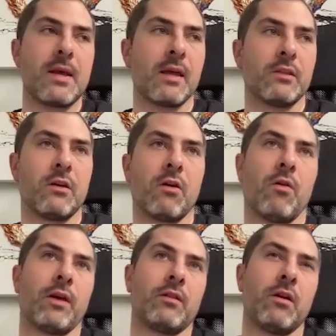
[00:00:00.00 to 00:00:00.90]
And
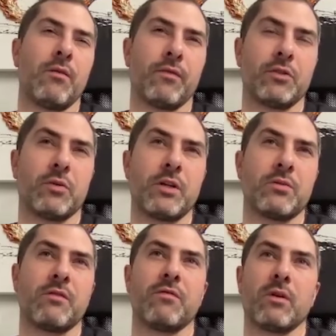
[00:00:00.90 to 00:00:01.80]
so like, for
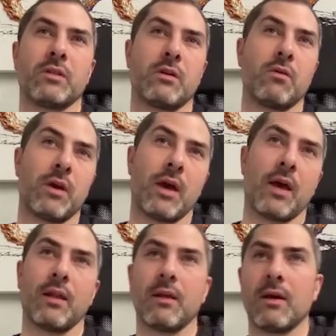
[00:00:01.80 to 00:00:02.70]
2024, I said,
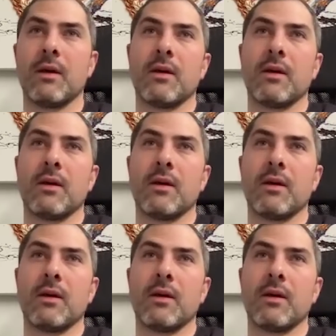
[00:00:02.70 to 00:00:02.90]
okay,